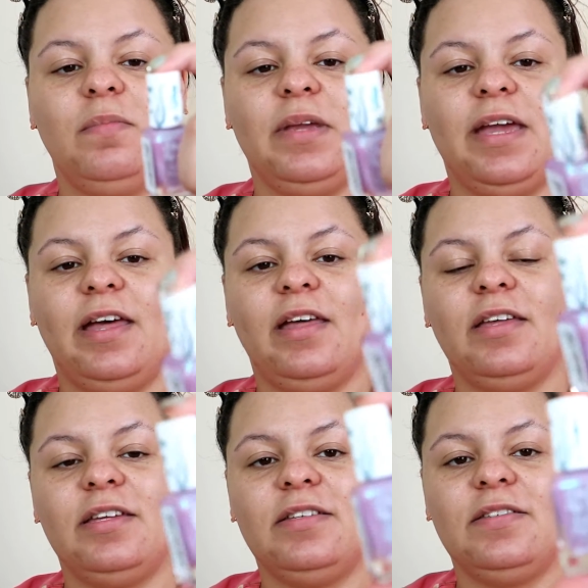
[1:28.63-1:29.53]
But yeah,
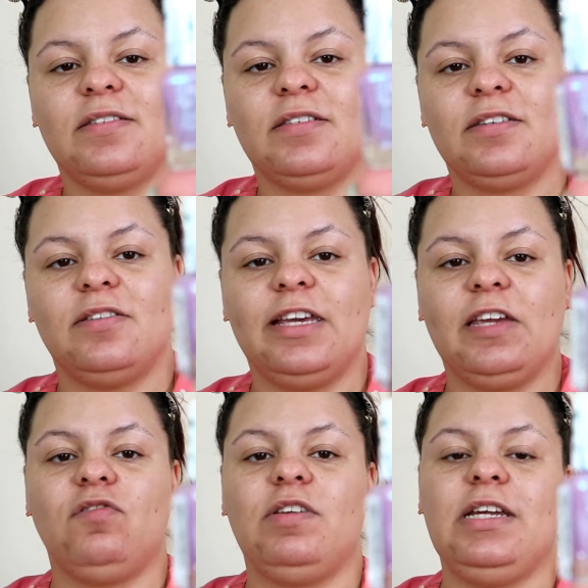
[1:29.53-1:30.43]
it's got
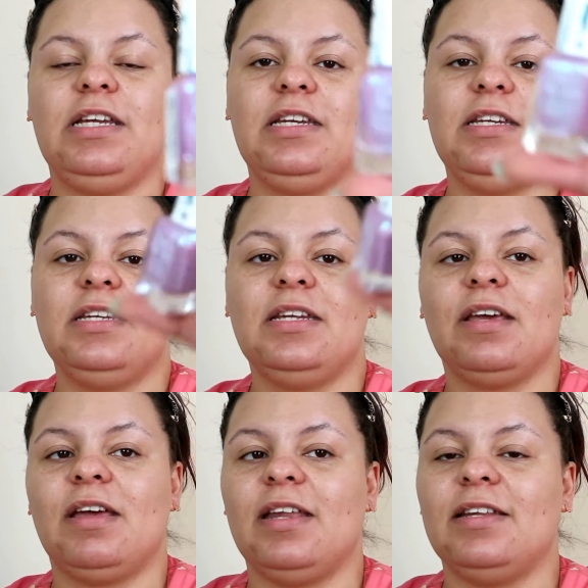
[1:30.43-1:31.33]
like green
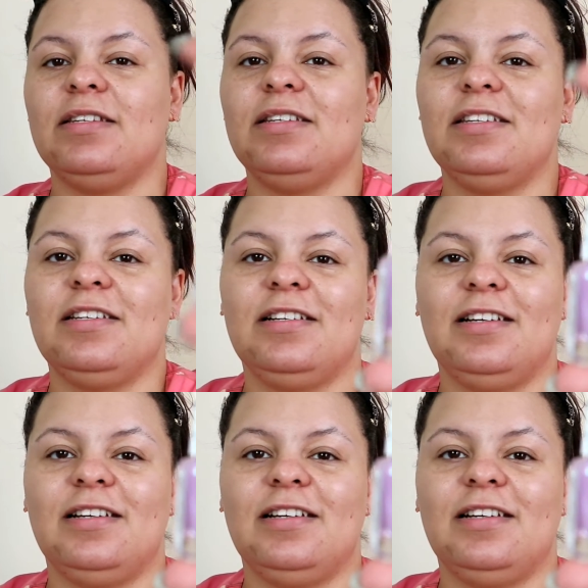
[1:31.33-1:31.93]
and